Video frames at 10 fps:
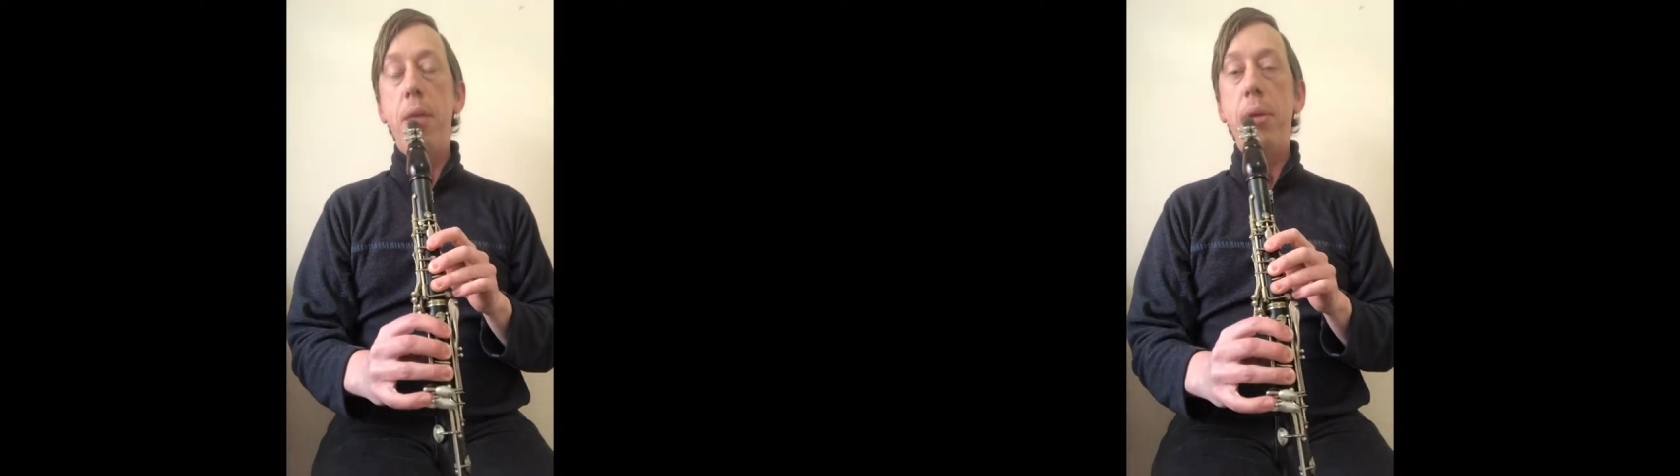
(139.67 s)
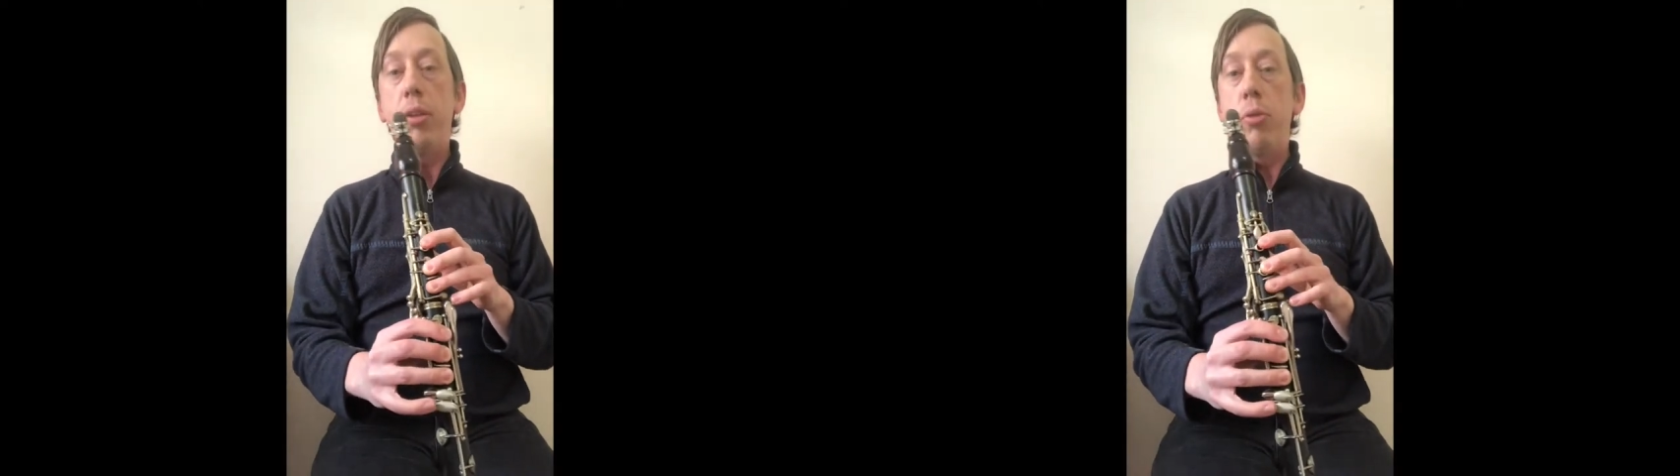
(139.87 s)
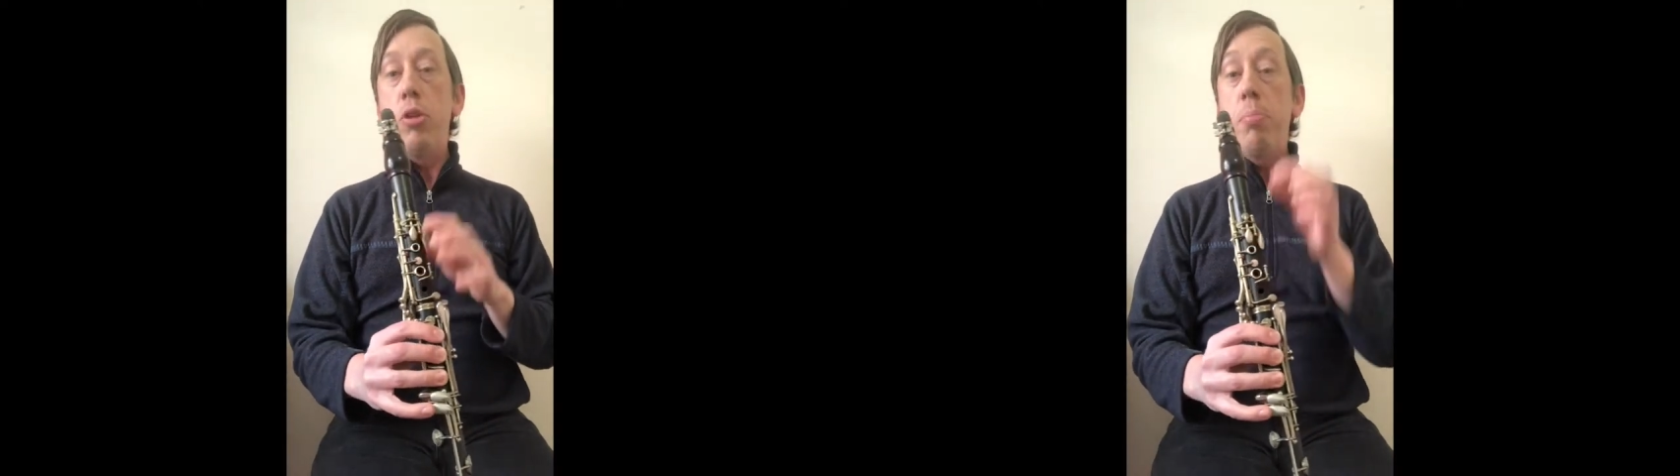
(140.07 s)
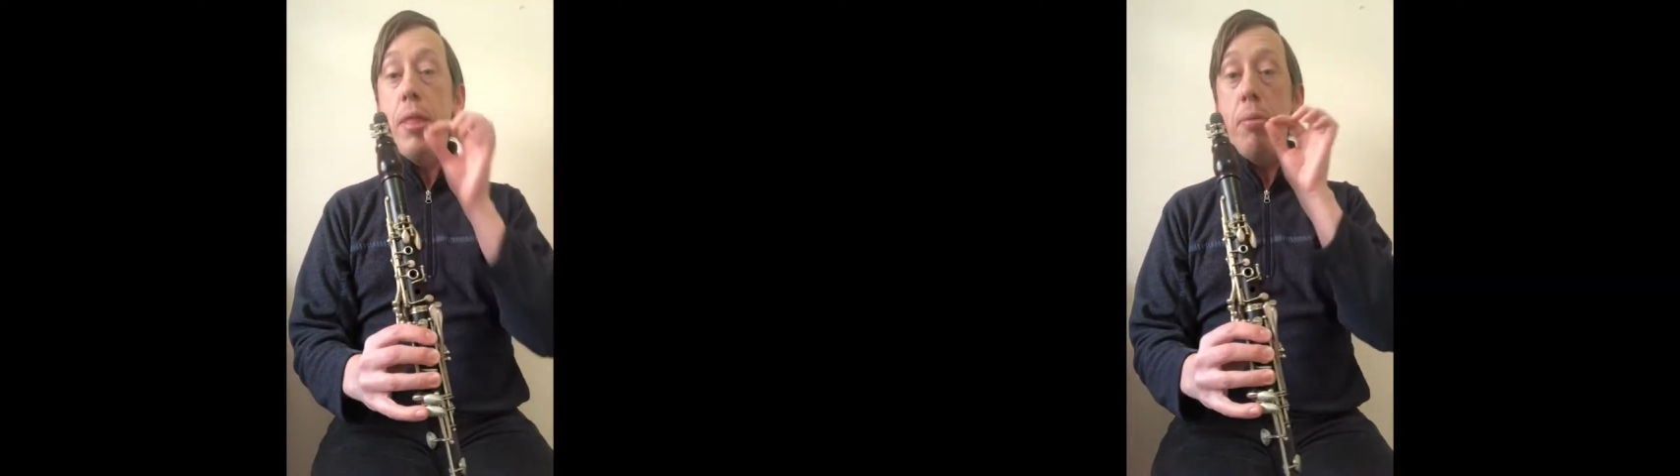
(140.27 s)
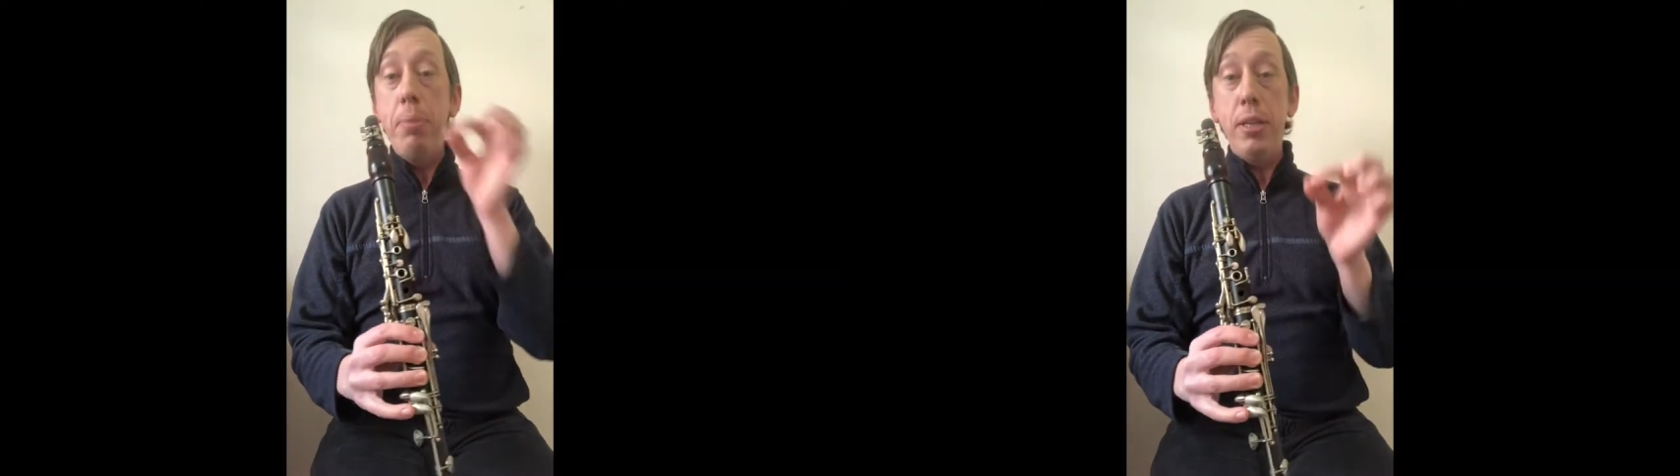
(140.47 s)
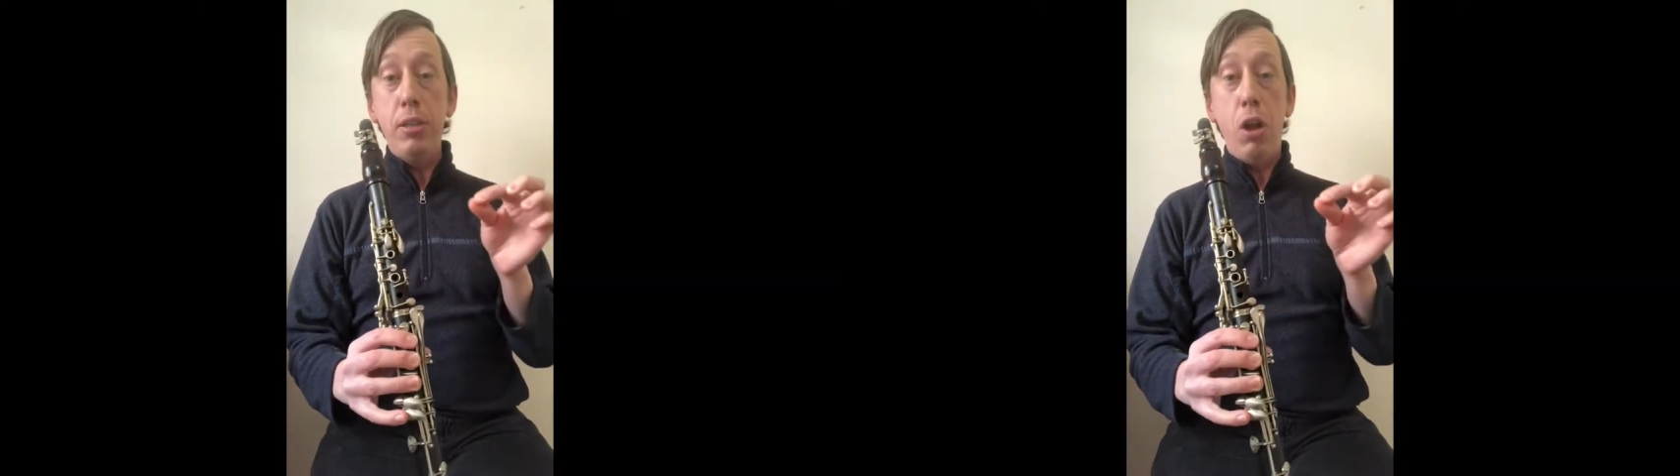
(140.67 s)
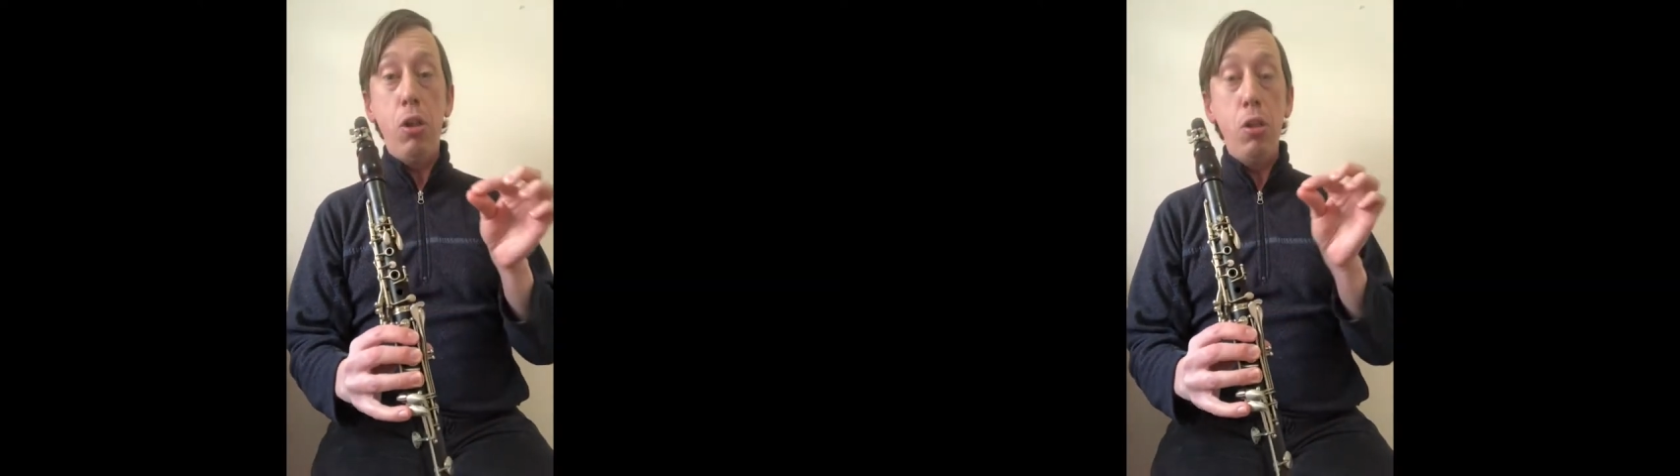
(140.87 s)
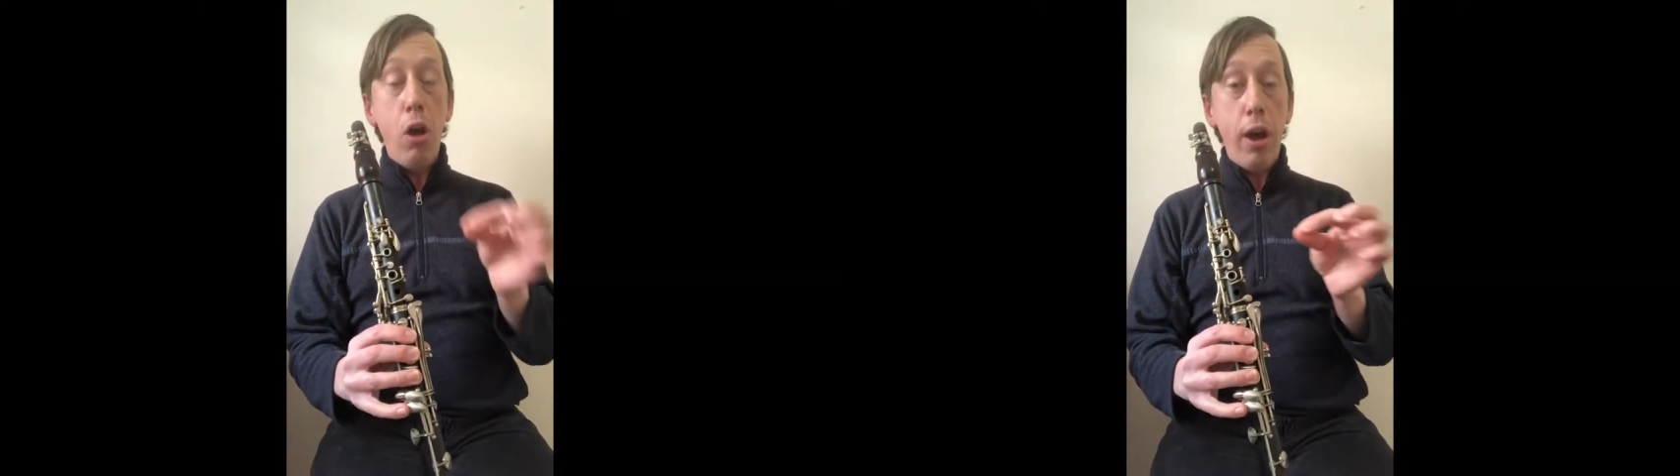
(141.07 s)
Because when you bend the pitch a
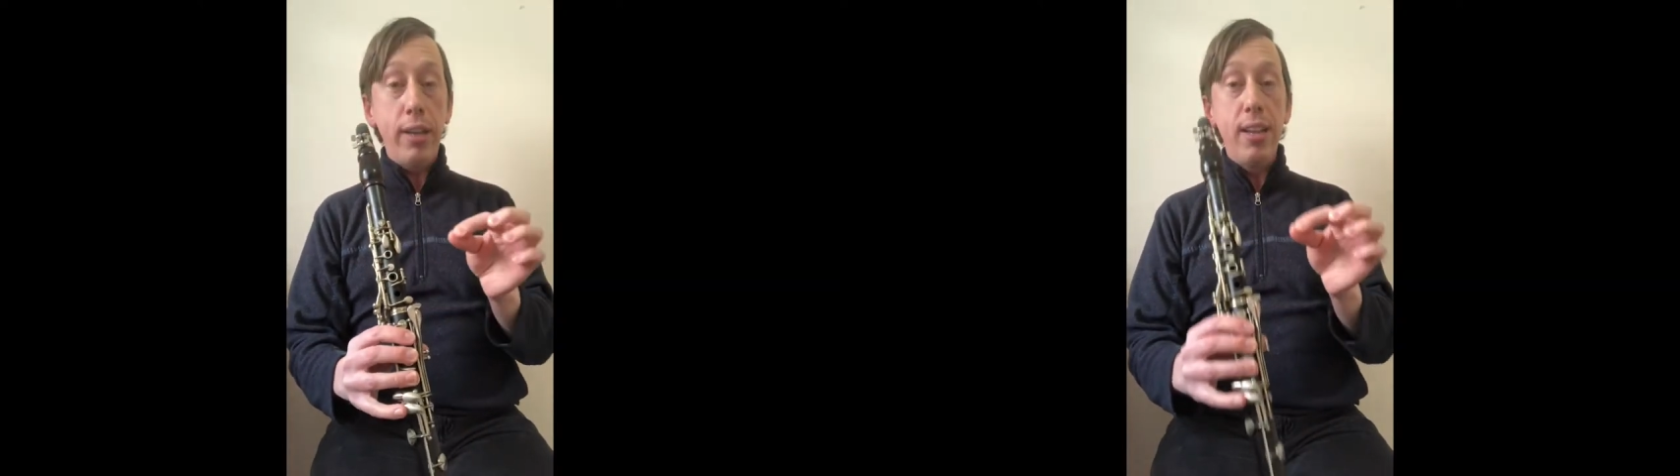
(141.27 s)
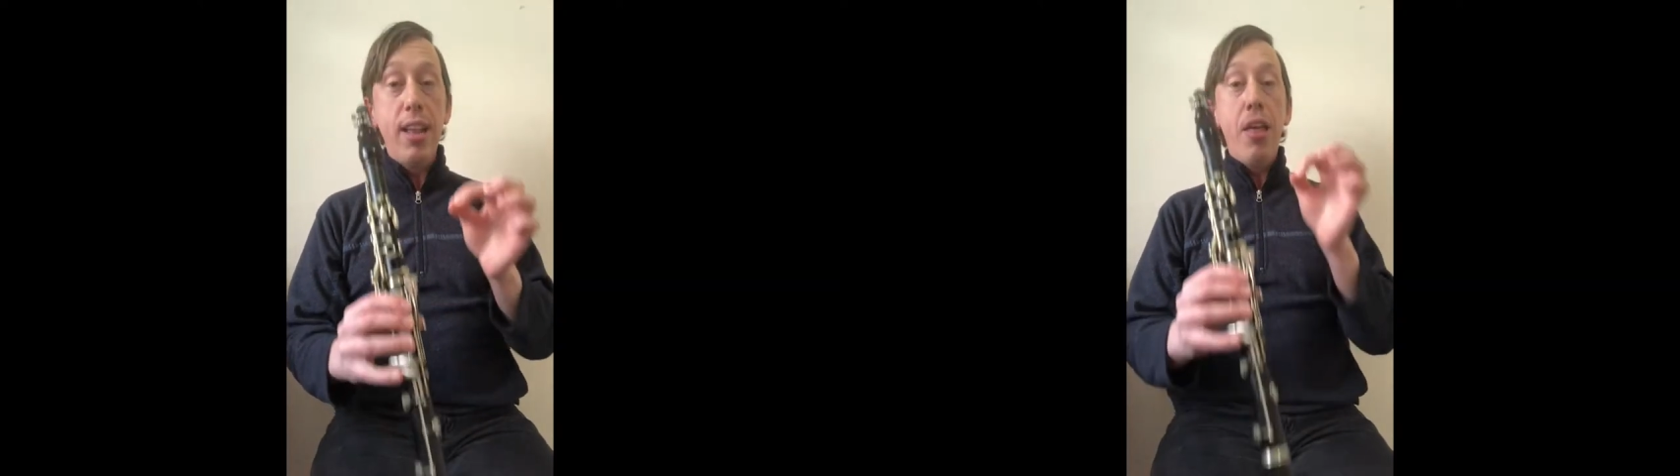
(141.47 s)
lot,